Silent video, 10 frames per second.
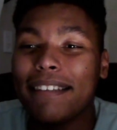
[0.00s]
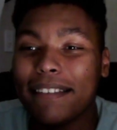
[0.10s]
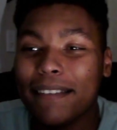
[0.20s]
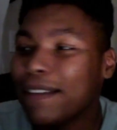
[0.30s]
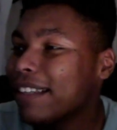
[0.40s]
It
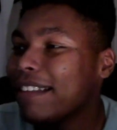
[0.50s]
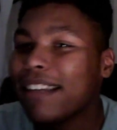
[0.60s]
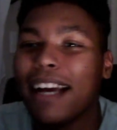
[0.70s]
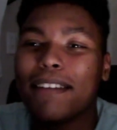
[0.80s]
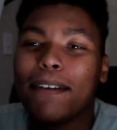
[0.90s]
seems like this
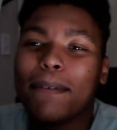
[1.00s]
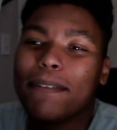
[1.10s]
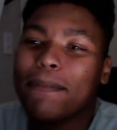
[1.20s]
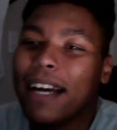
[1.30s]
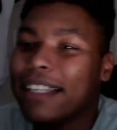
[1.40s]
guy is always
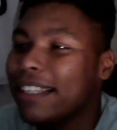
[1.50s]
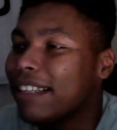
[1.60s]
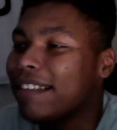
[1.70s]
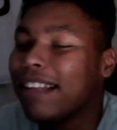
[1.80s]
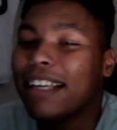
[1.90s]
finding
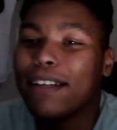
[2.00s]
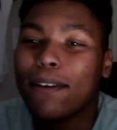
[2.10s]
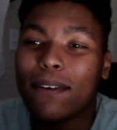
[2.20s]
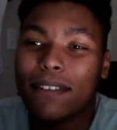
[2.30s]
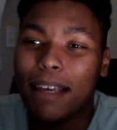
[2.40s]
these late
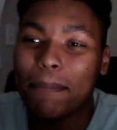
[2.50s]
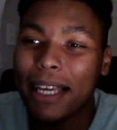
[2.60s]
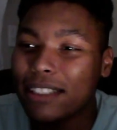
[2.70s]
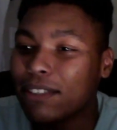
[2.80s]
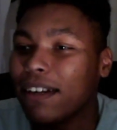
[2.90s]
goals. Him
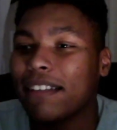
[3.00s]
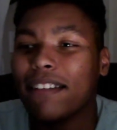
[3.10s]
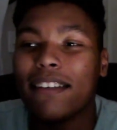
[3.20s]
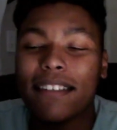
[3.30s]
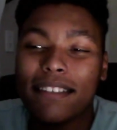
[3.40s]
and
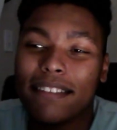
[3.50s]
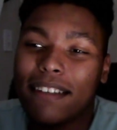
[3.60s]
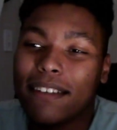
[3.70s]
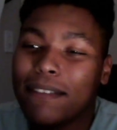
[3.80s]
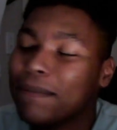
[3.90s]
Trossard.
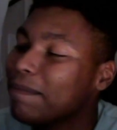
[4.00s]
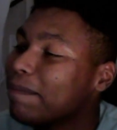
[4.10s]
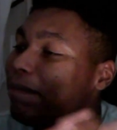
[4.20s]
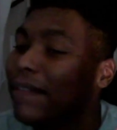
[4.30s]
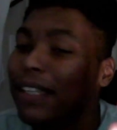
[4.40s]
So,
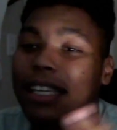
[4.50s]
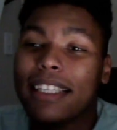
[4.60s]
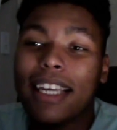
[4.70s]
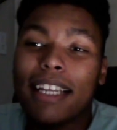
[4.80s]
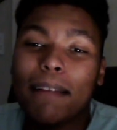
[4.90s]

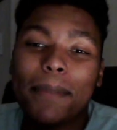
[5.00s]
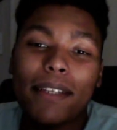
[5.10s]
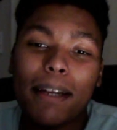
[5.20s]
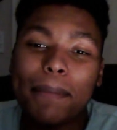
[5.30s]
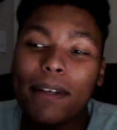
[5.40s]
yeah, let me know
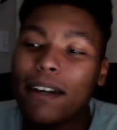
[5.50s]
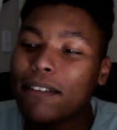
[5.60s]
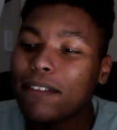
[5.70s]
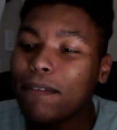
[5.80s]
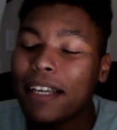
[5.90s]
down below,
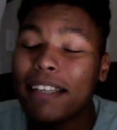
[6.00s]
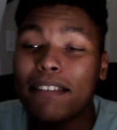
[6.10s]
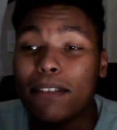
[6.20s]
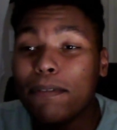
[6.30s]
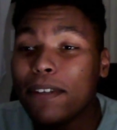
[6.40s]
Arsenal fans. Do
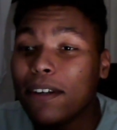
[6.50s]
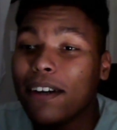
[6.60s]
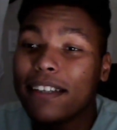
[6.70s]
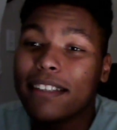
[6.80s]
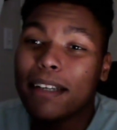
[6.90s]
you feel
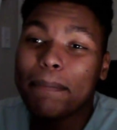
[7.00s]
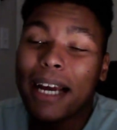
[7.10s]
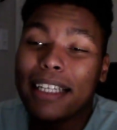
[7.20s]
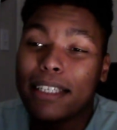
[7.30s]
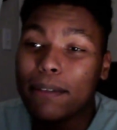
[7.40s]
hard done
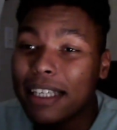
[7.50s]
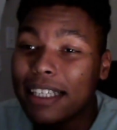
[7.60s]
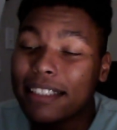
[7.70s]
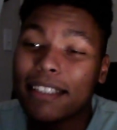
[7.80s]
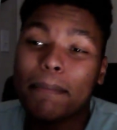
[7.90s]
by? Do you think
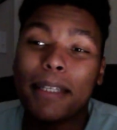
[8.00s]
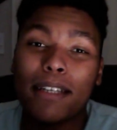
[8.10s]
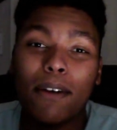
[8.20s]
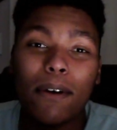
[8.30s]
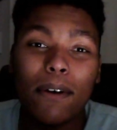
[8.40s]
it should have been a
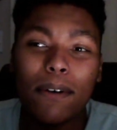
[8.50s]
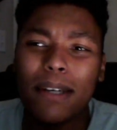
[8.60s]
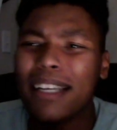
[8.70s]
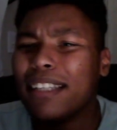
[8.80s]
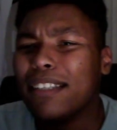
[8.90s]
goal?
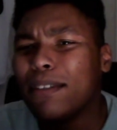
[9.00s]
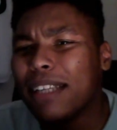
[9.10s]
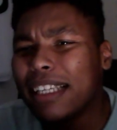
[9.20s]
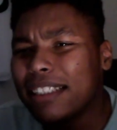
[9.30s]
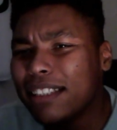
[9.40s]
Do you
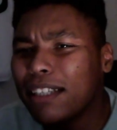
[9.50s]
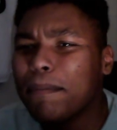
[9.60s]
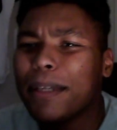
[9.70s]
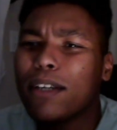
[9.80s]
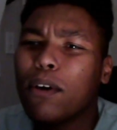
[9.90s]
think it shouldn't have
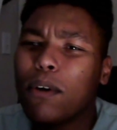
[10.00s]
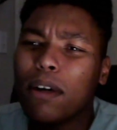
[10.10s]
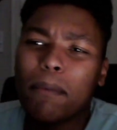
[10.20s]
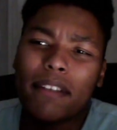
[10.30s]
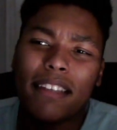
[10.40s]
been a goal?
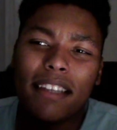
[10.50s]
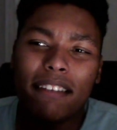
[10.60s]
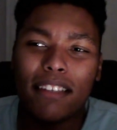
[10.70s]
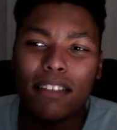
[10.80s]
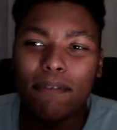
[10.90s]
And was the
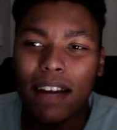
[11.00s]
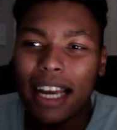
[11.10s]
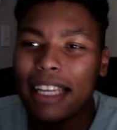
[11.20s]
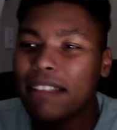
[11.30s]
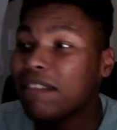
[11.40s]
decision
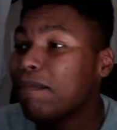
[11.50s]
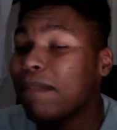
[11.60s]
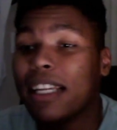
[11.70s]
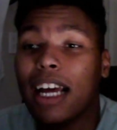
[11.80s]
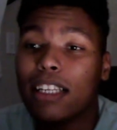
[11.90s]
right?
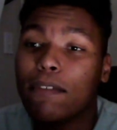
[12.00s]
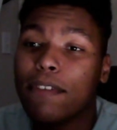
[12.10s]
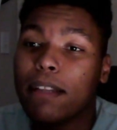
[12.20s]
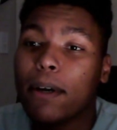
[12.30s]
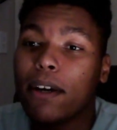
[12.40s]
And how do you
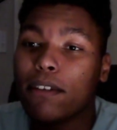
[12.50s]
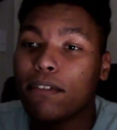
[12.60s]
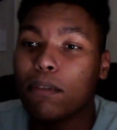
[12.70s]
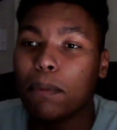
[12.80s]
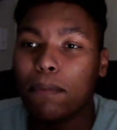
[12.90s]
feel about
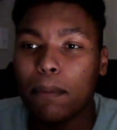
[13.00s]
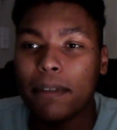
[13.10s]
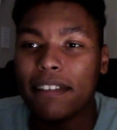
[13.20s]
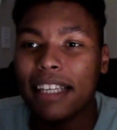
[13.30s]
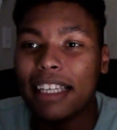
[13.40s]
Arsenal's
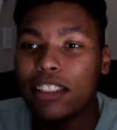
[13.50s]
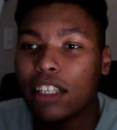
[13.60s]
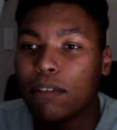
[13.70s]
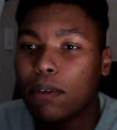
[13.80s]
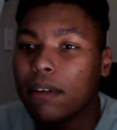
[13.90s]
performance today in
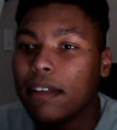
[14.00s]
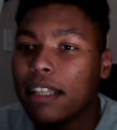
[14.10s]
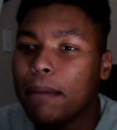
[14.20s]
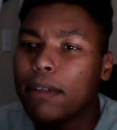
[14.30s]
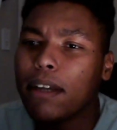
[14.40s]
general?
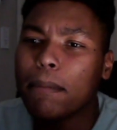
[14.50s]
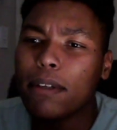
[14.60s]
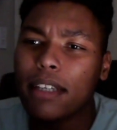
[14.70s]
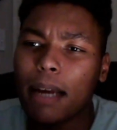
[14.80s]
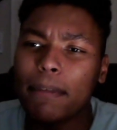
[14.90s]
Let me know down below
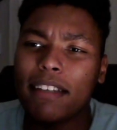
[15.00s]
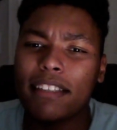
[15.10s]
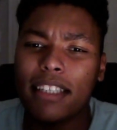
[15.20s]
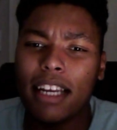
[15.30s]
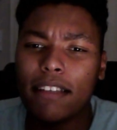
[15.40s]
in the comment
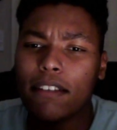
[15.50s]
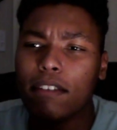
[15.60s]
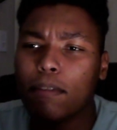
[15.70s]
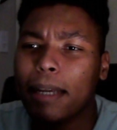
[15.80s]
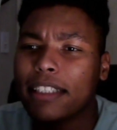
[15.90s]
section, guys.
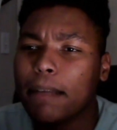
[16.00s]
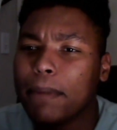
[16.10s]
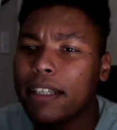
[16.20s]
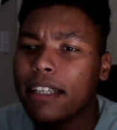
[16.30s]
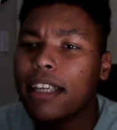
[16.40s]
Smash the like
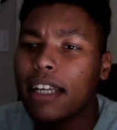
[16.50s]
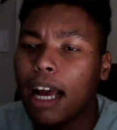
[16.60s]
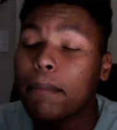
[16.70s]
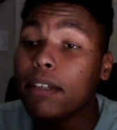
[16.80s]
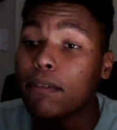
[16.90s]
button,
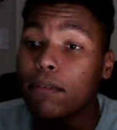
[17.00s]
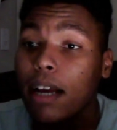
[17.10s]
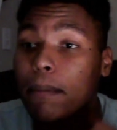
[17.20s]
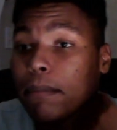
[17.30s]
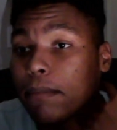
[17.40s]
comment, and
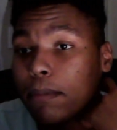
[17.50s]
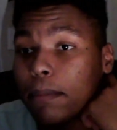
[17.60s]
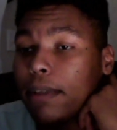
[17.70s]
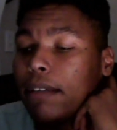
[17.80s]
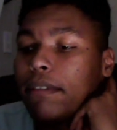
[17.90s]
subscribe. Smooth
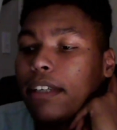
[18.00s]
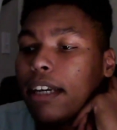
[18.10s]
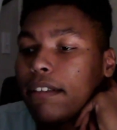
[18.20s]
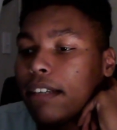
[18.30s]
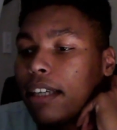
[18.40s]
with Diamond Sheet,
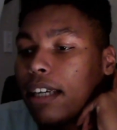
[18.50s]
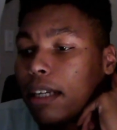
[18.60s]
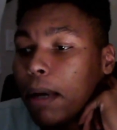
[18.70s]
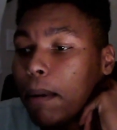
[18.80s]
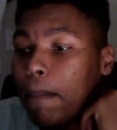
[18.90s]
guys. And
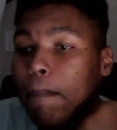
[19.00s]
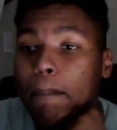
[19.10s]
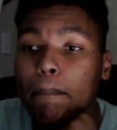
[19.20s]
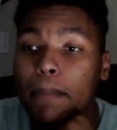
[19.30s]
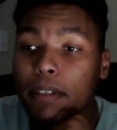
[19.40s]
I'm out.
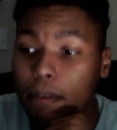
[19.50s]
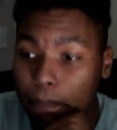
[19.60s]
Peace.